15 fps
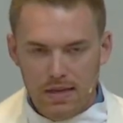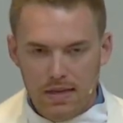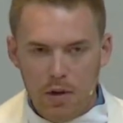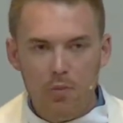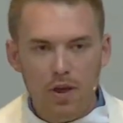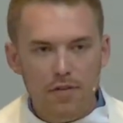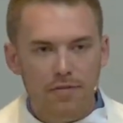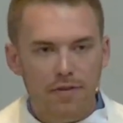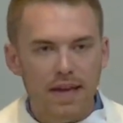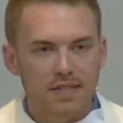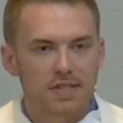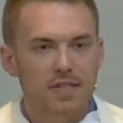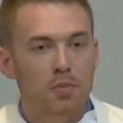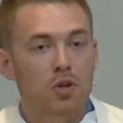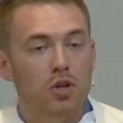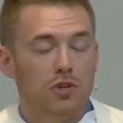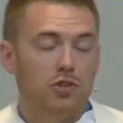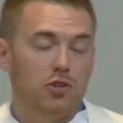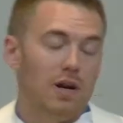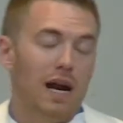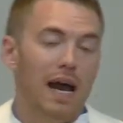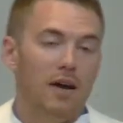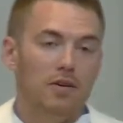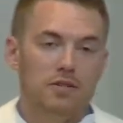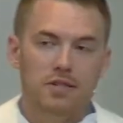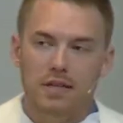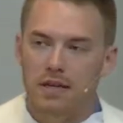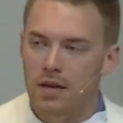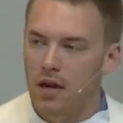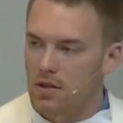And we face similar
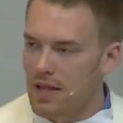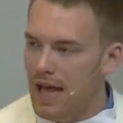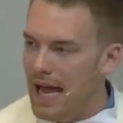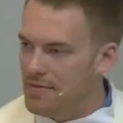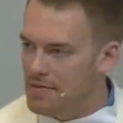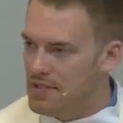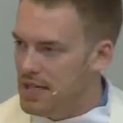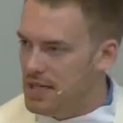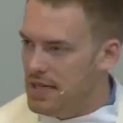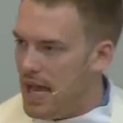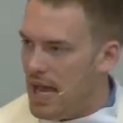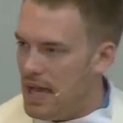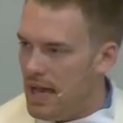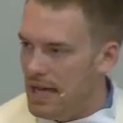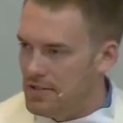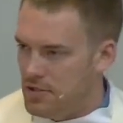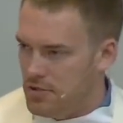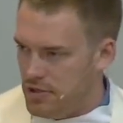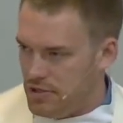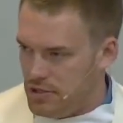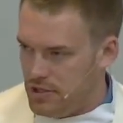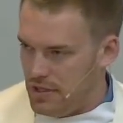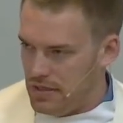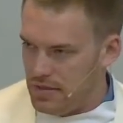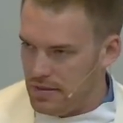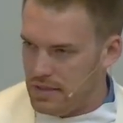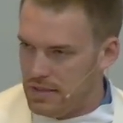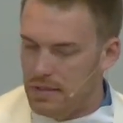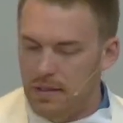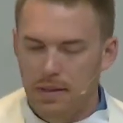trials in our lives today as Christians.
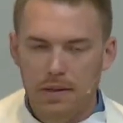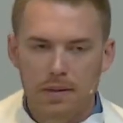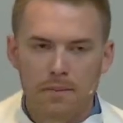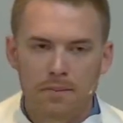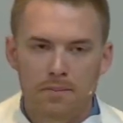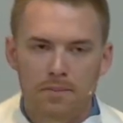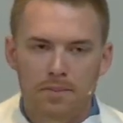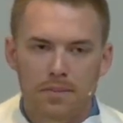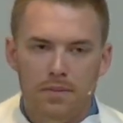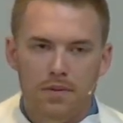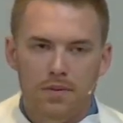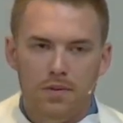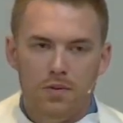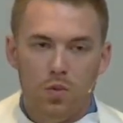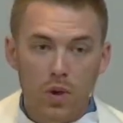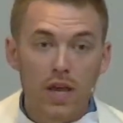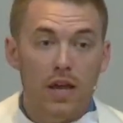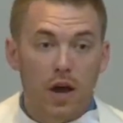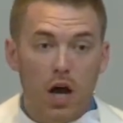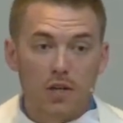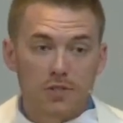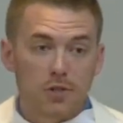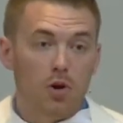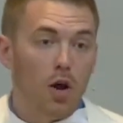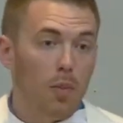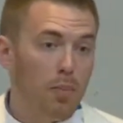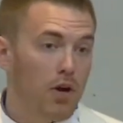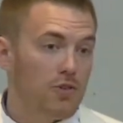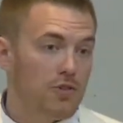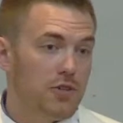We also are
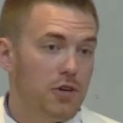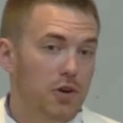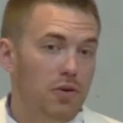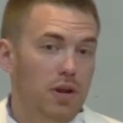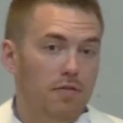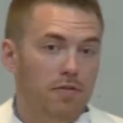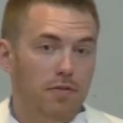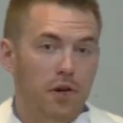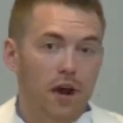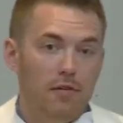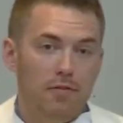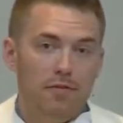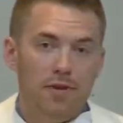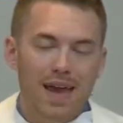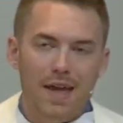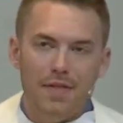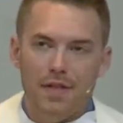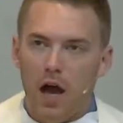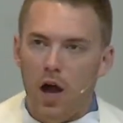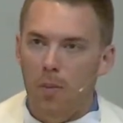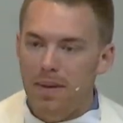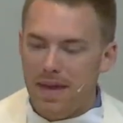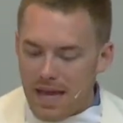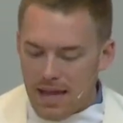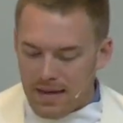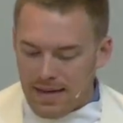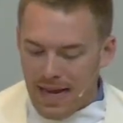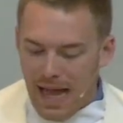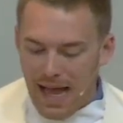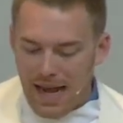persecuted for our faith,
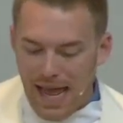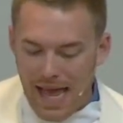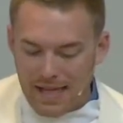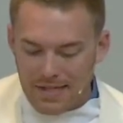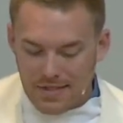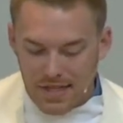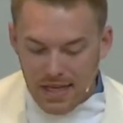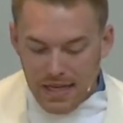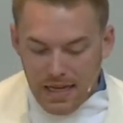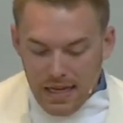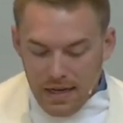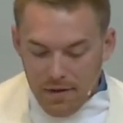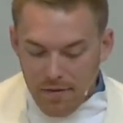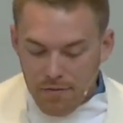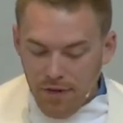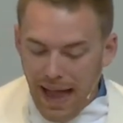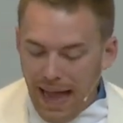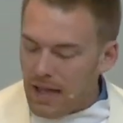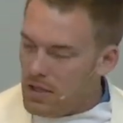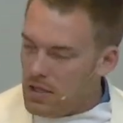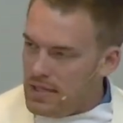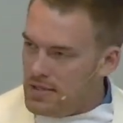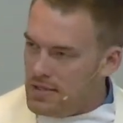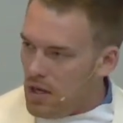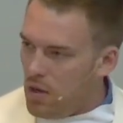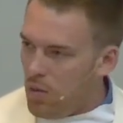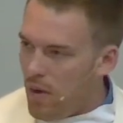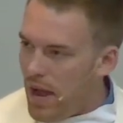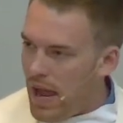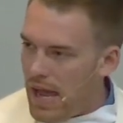albeit not as violent
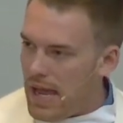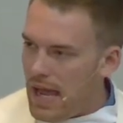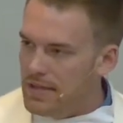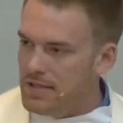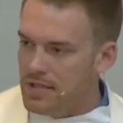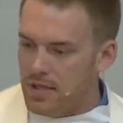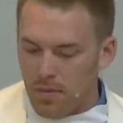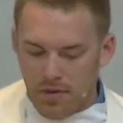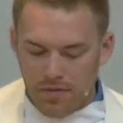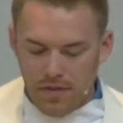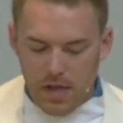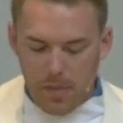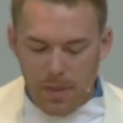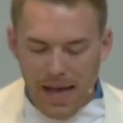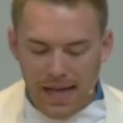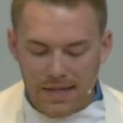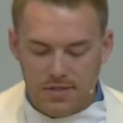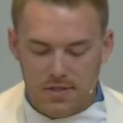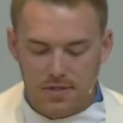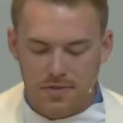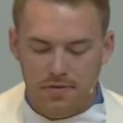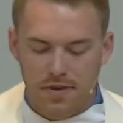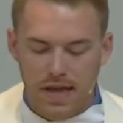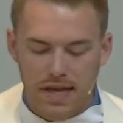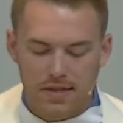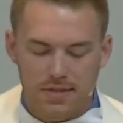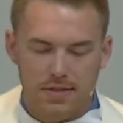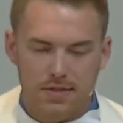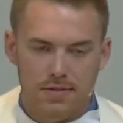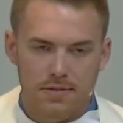a way as some of the apostles
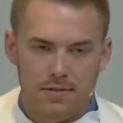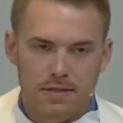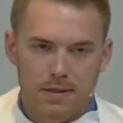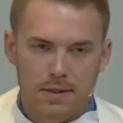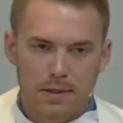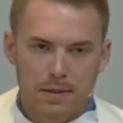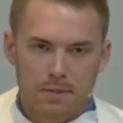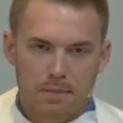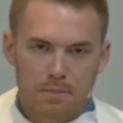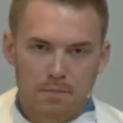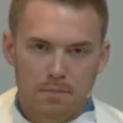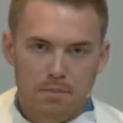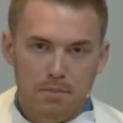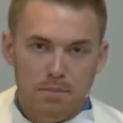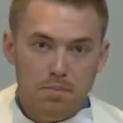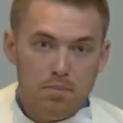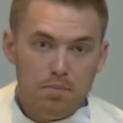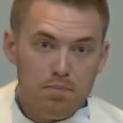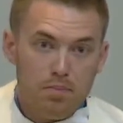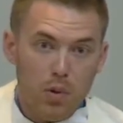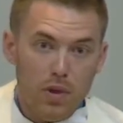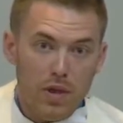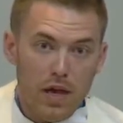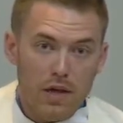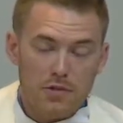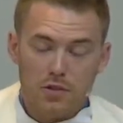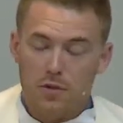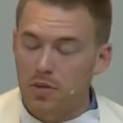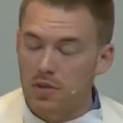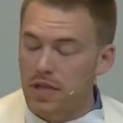faced. But we
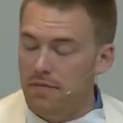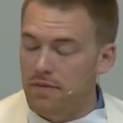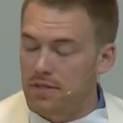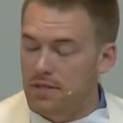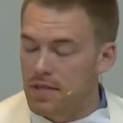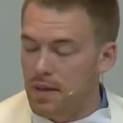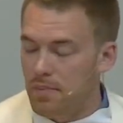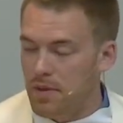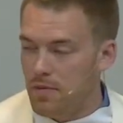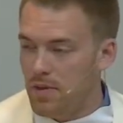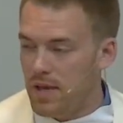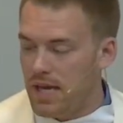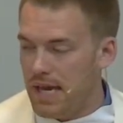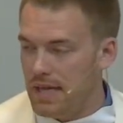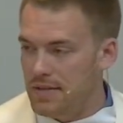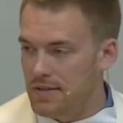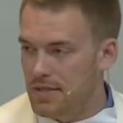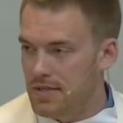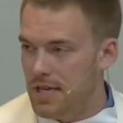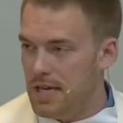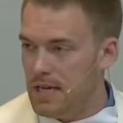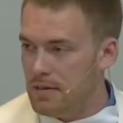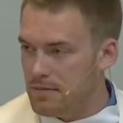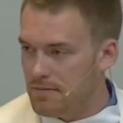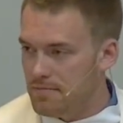also believe in something we can't see.